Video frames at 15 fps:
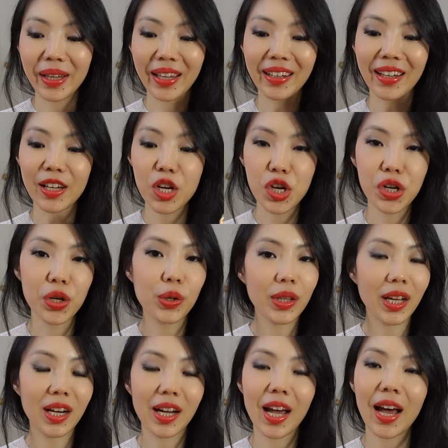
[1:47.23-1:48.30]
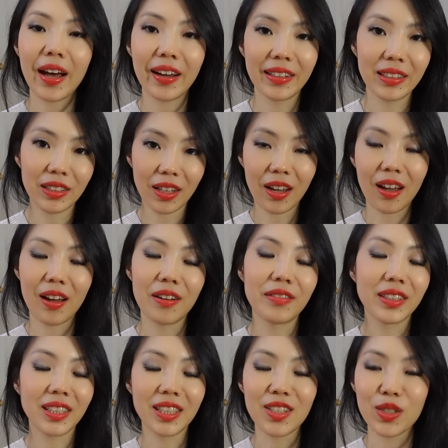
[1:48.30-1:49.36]
and I knew that I had to have
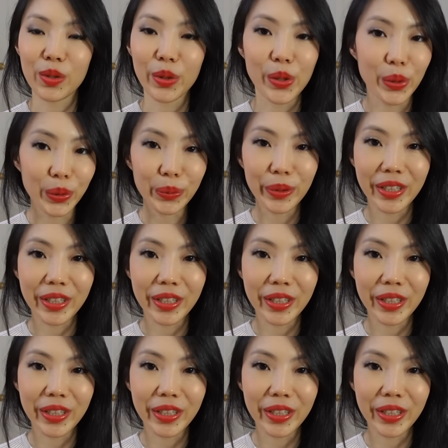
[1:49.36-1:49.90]
at least a gold